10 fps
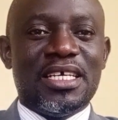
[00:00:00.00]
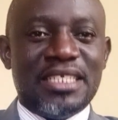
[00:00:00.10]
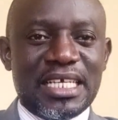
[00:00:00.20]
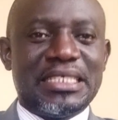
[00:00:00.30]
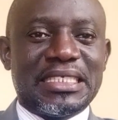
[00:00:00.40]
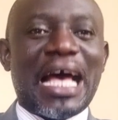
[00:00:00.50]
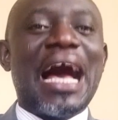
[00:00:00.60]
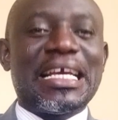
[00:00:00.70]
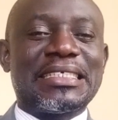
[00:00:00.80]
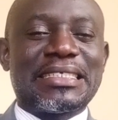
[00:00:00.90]
this
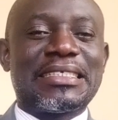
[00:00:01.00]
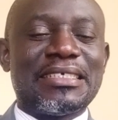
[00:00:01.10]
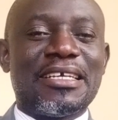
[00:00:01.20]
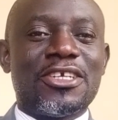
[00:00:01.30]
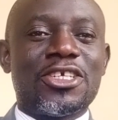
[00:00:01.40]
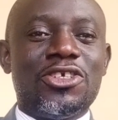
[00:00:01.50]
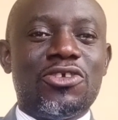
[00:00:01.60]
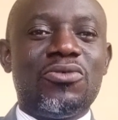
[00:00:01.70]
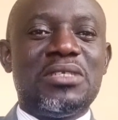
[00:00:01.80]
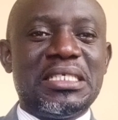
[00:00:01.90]
size
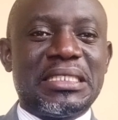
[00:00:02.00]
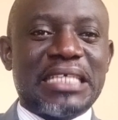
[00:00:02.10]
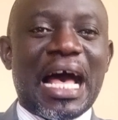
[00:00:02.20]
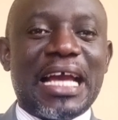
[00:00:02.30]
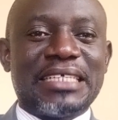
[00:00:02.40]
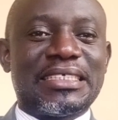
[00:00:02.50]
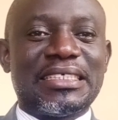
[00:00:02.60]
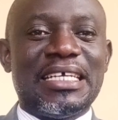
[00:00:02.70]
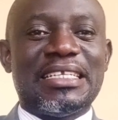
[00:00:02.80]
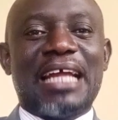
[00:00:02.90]

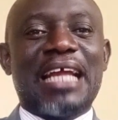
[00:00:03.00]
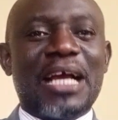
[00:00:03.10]
that